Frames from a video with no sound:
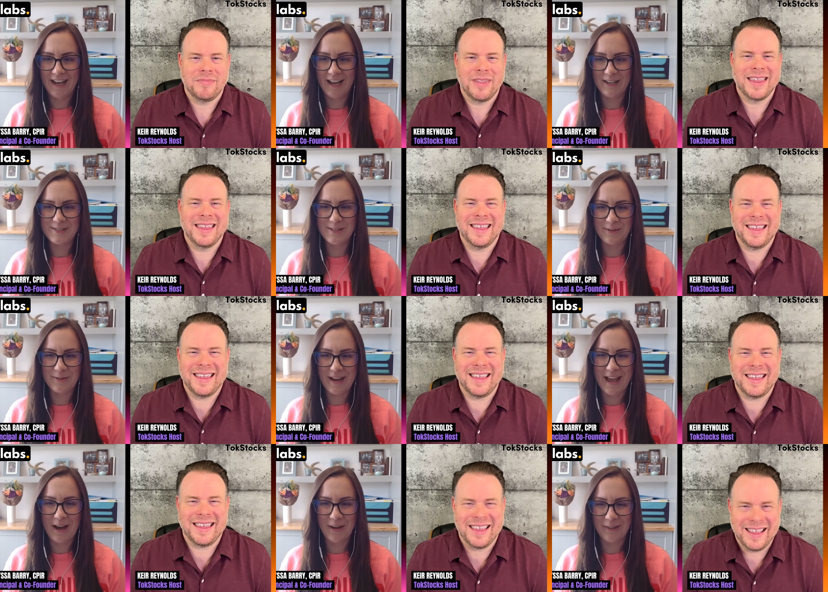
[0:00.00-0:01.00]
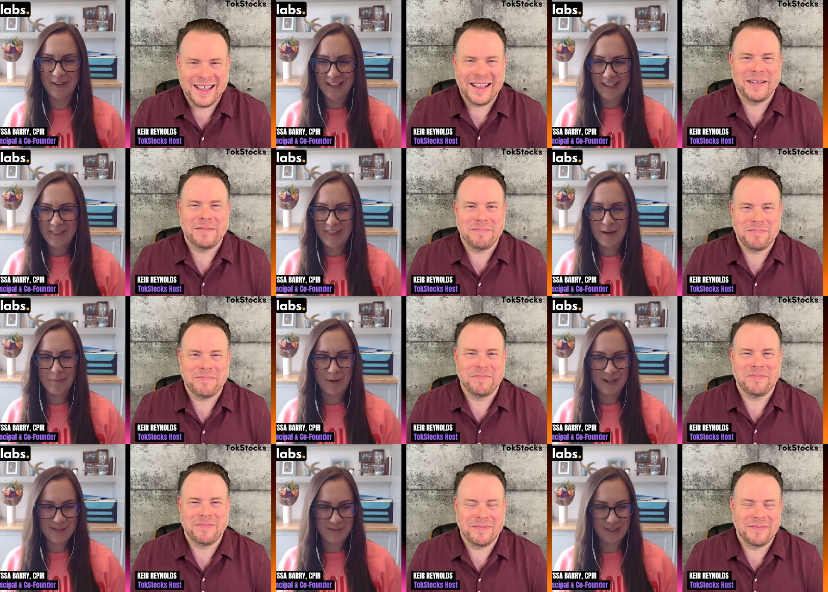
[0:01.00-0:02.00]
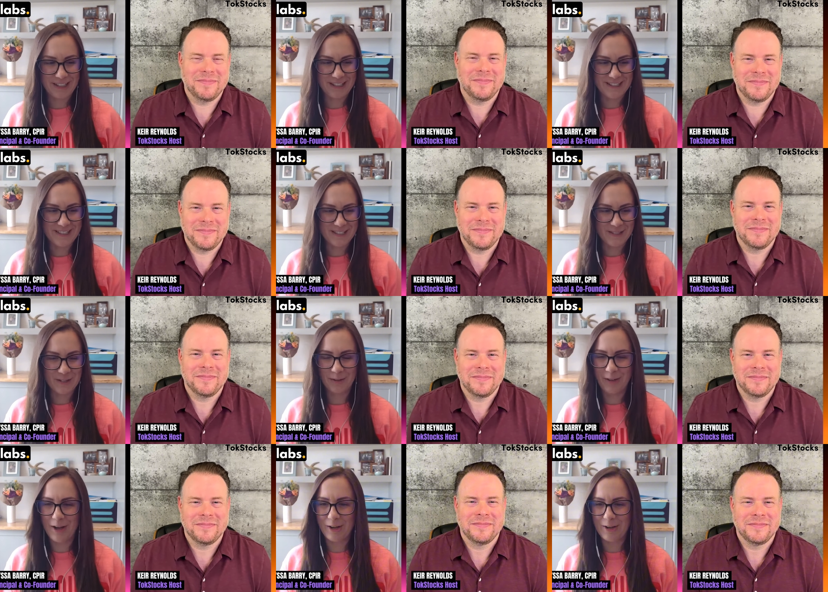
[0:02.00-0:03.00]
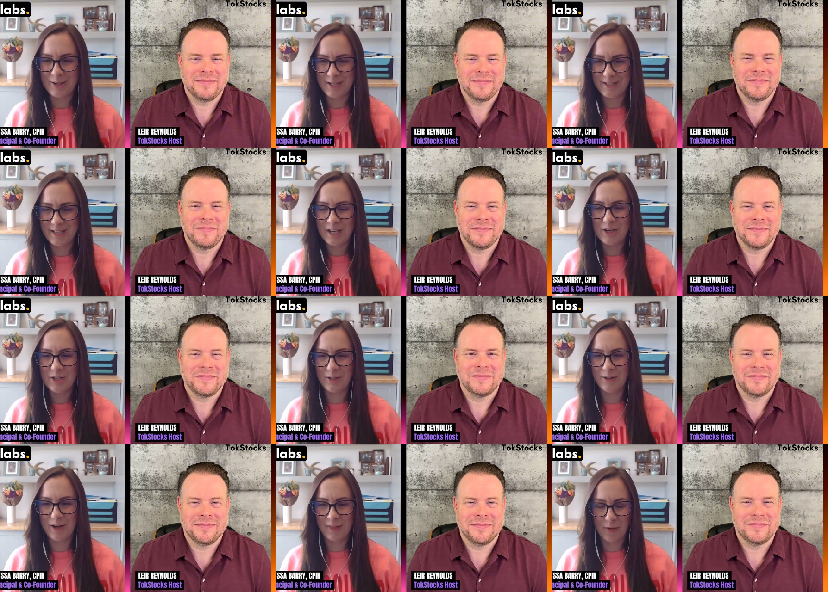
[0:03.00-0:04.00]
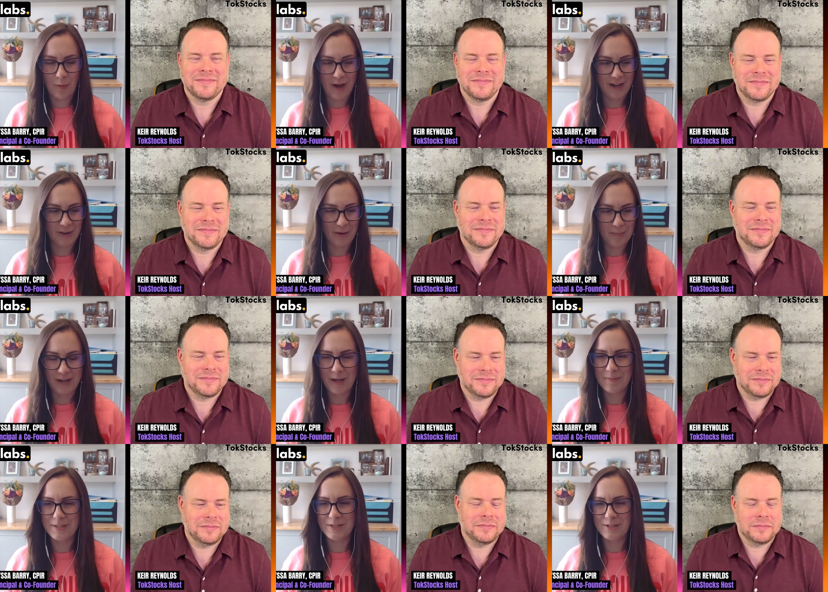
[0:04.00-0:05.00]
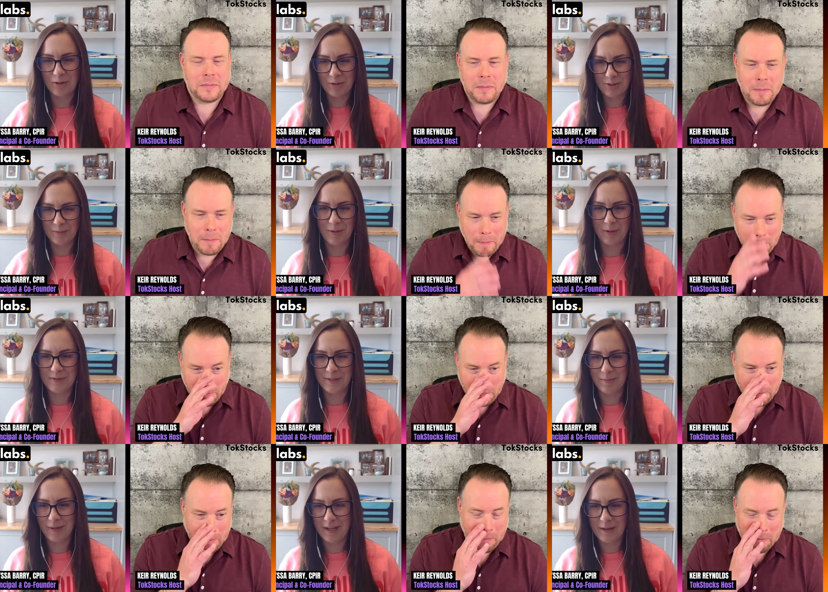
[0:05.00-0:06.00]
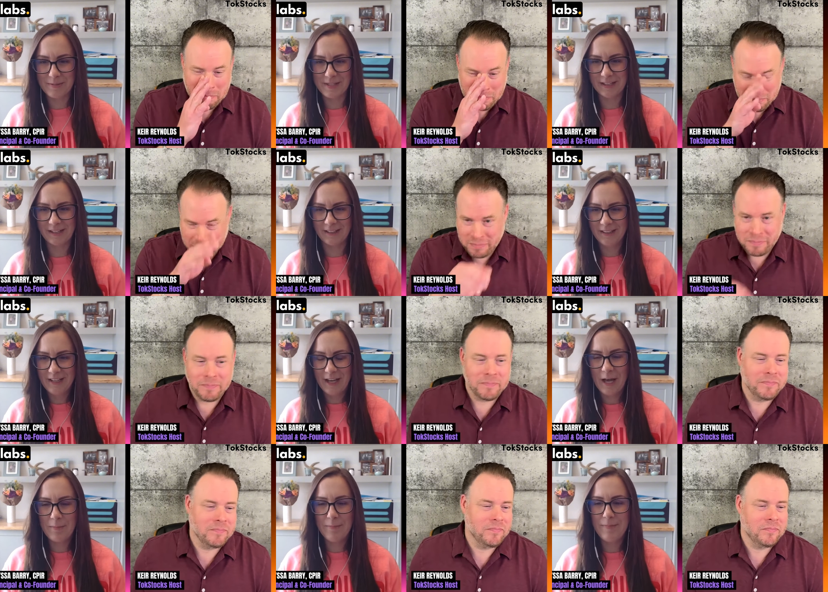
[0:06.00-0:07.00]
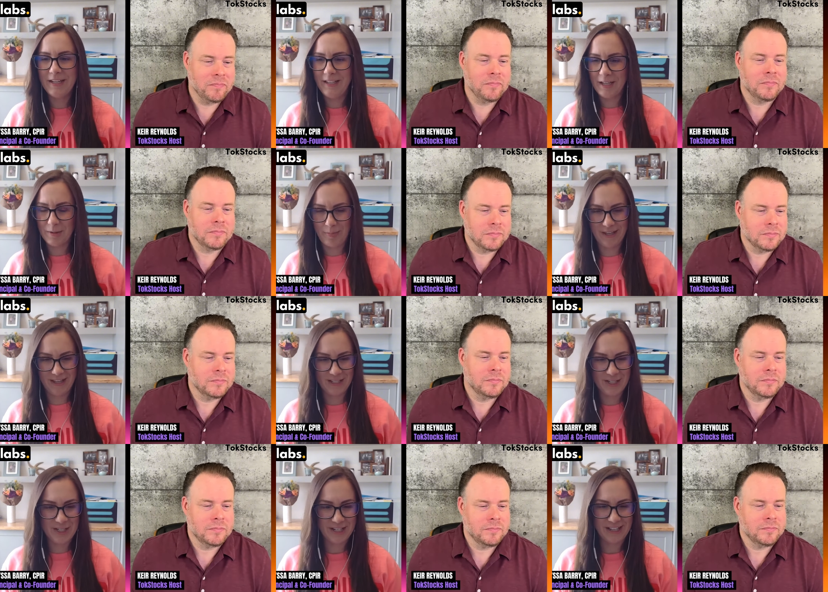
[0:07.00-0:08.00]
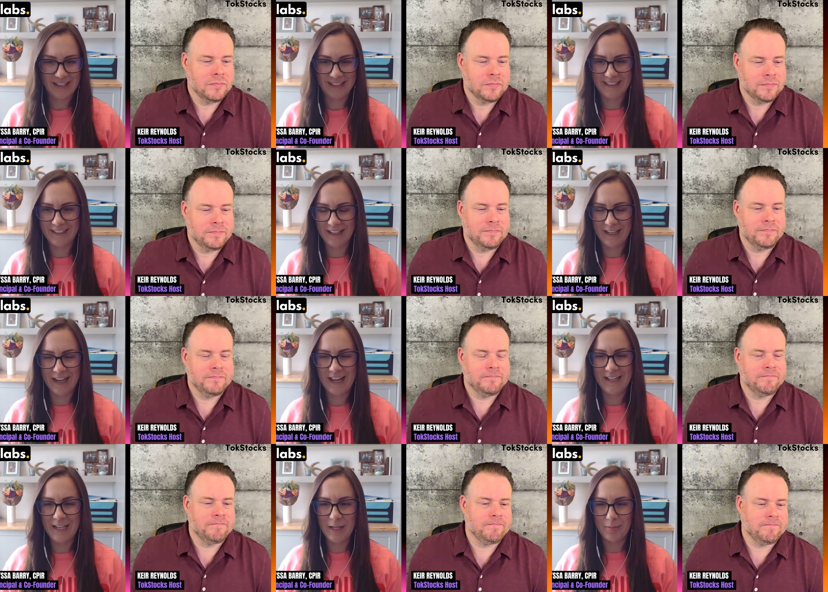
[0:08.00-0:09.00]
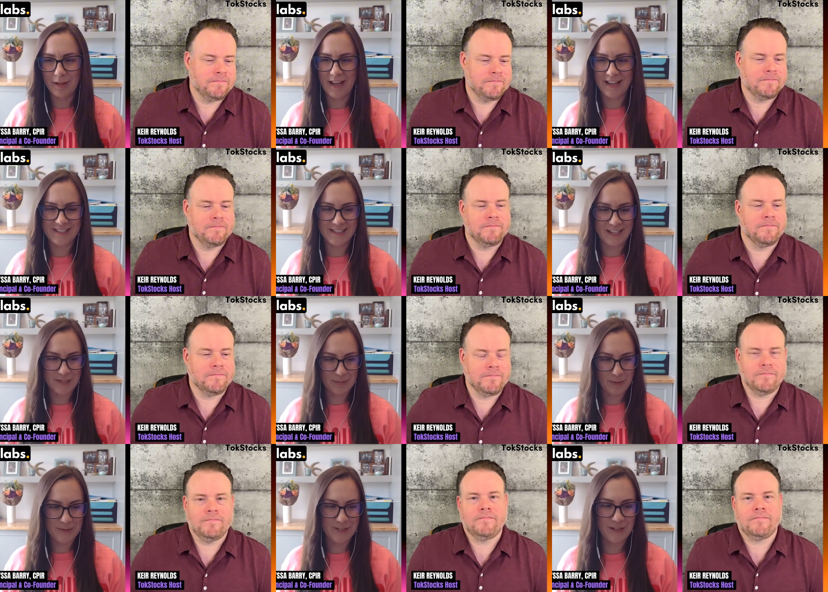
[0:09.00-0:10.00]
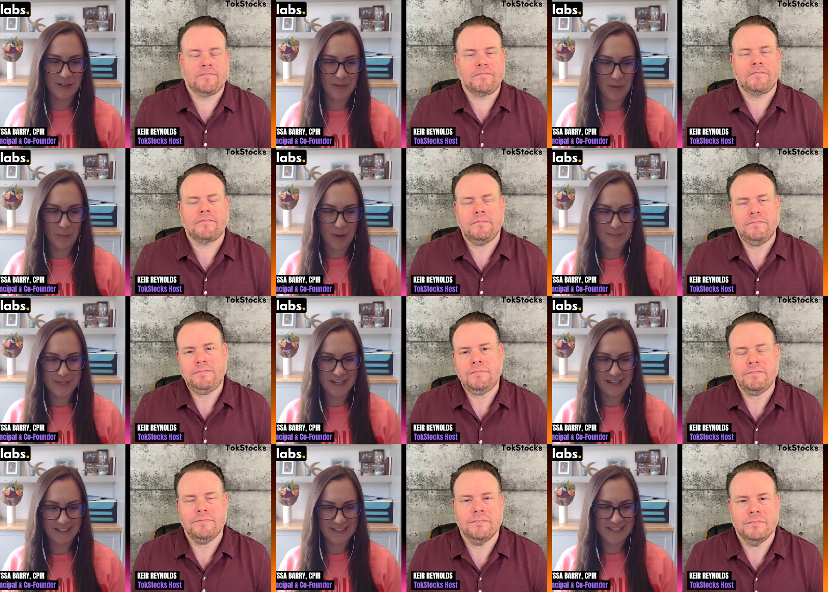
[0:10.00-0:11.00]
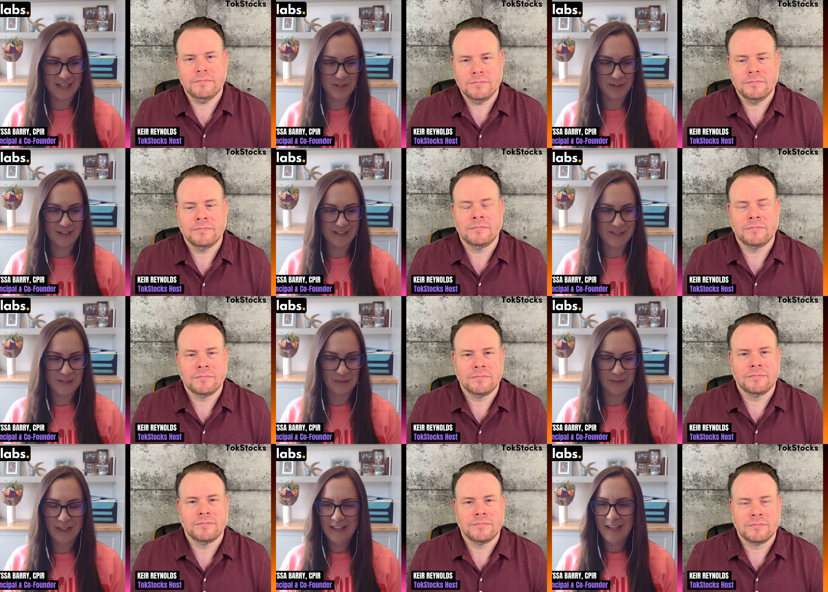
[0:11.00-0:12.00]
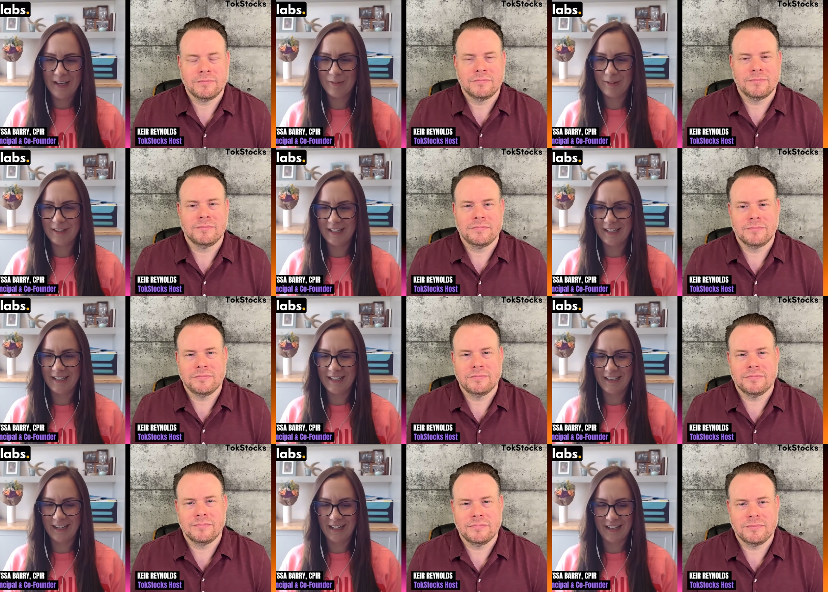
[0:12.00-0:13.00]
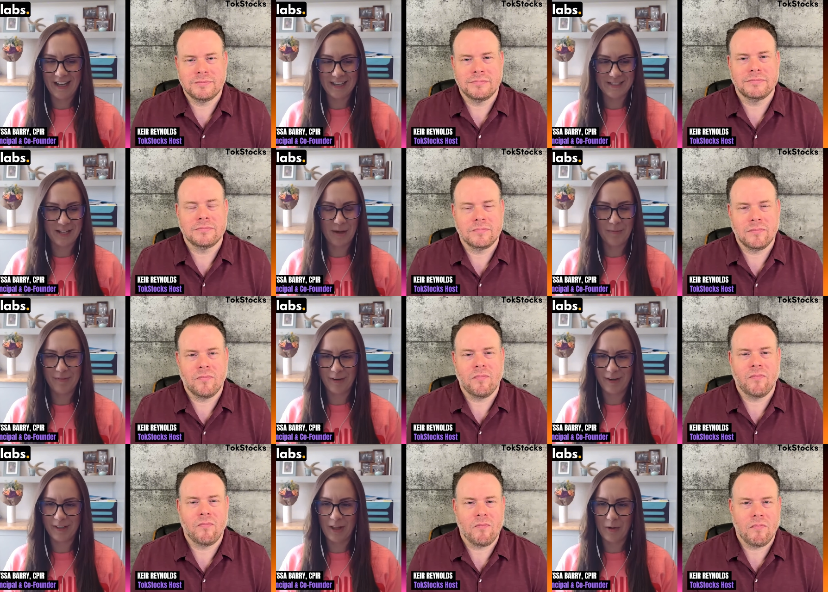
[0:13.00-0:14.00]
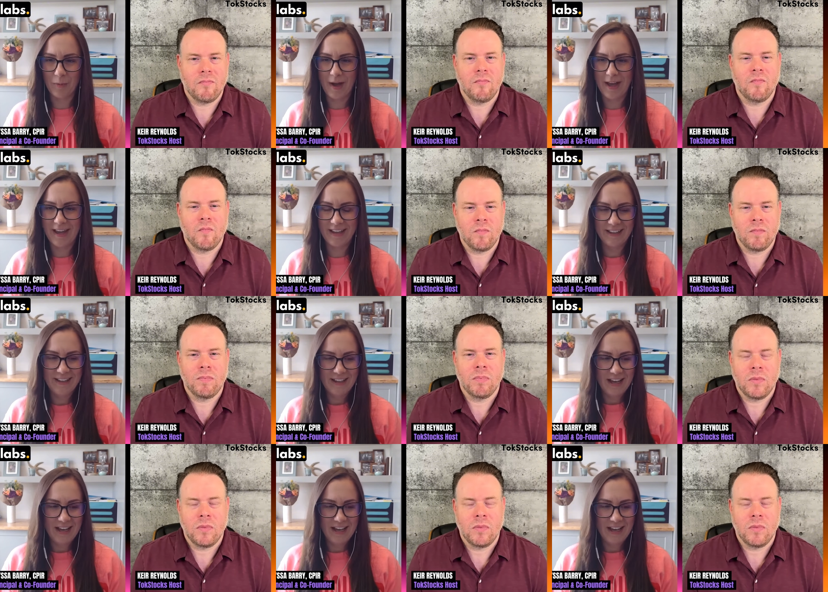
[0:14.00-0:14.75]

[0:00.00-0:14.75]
Speaker 1: Uh, so now that press release is no longer just issued on the wire. It becomes a social post. It becomes a, a media pitch, uh, an e-blast gets posted on the website, etc. So it really uh, has come a very long way.